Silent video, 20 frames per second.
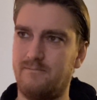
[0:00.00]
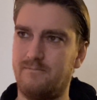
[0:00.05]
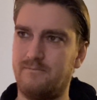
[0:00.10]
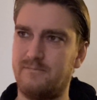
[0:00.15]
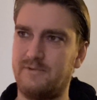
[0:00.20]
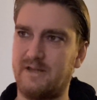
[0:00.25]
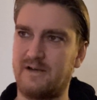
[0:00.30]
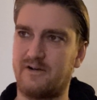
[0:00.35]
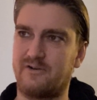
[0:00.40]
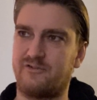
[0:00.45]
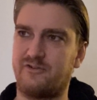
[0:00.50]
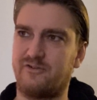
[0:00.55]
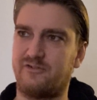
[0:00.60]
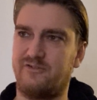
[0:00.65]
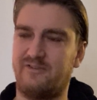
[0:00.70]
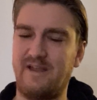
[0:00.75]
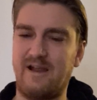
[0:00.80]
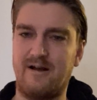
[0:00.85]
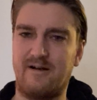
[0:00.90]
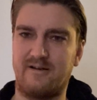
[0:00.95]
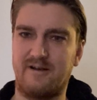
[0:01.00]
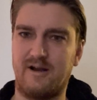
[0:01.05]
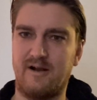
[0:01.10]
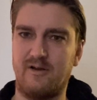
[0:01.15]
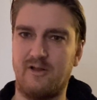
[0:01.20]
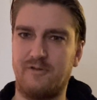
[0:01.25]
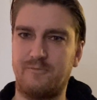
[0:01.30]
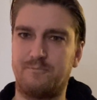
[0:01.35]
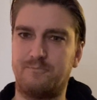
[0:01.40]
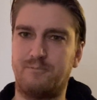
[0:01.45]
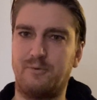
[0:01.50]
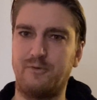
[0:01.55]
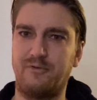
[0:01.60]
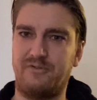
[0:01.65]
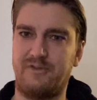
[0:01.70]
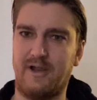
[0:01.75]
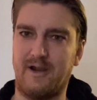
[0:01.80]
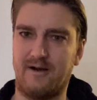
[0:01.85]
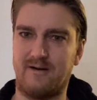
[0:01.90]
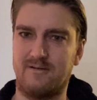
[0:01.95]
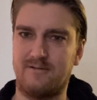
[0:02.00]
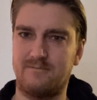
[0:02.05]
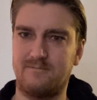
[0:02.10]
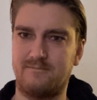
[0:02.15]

there. They're not put there.